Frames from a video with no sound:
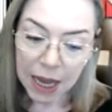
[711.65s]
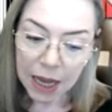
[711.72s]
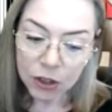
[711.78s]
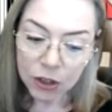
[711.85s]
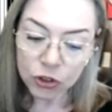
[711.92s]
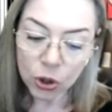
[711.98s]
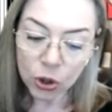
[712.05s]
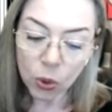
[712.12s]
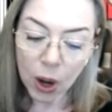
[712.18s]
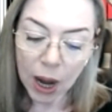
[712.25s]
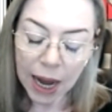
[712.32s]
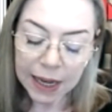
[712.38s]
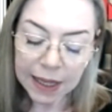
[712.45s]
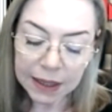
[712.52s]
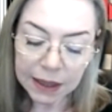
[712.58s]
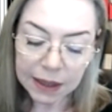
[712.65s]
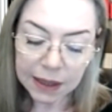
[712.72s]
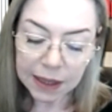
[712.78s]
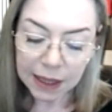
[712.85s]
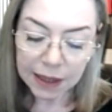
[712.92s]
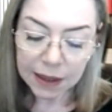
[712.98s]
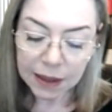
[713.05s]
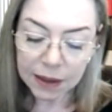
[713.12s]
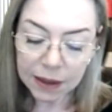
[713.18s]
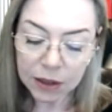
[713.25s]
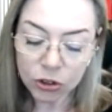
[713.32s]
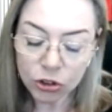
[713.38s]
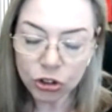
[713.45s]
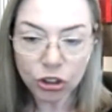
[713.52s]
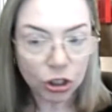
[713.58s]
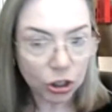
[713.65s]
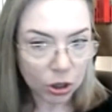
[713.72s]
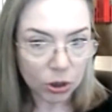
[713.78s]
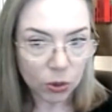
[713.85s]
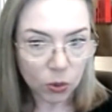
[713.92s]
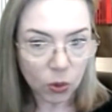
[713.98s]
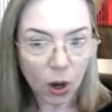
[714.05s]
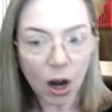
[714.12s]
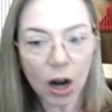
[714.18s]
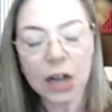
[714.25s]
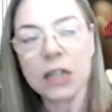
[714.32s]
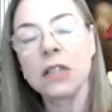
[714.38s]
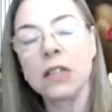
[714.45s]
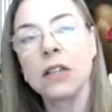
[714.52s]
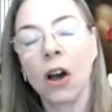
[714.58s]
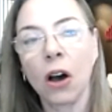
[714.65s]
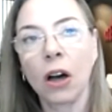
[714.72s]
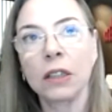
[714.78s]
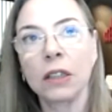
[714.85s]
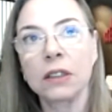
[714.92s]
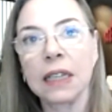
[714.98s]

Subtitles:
So I think the two are not